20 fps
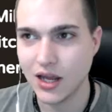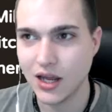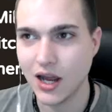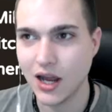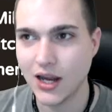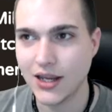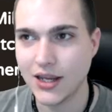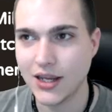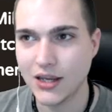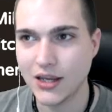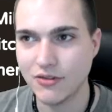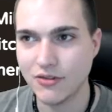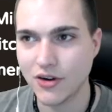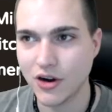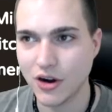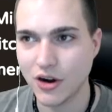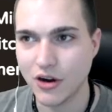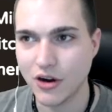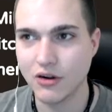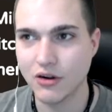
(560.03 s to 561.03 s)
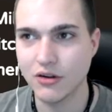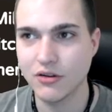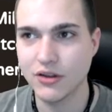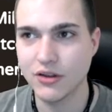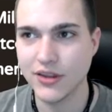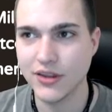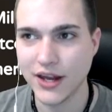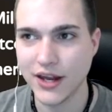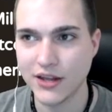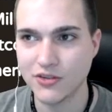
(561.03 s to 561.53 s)
a gift card
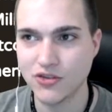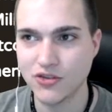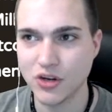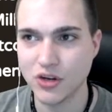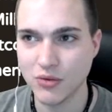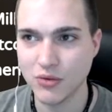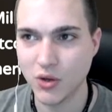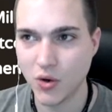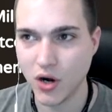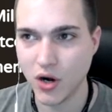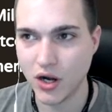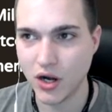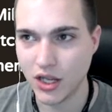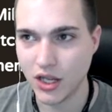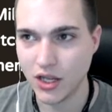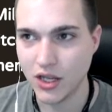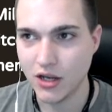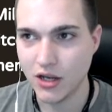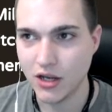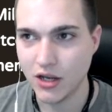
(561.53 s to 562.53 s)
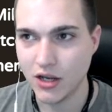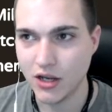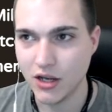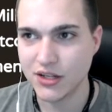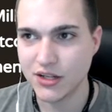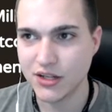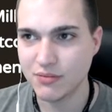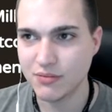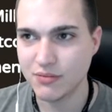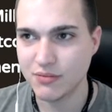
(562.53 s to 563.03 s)
that has crypto on it,
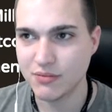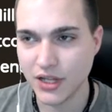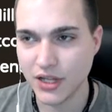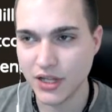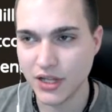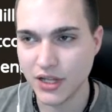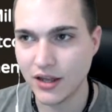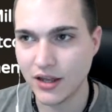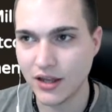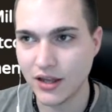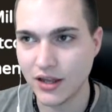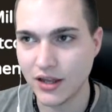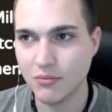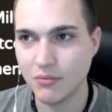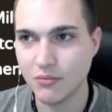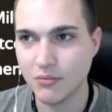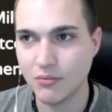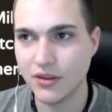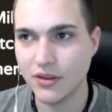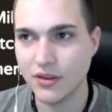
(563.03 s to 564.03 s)
because people like them,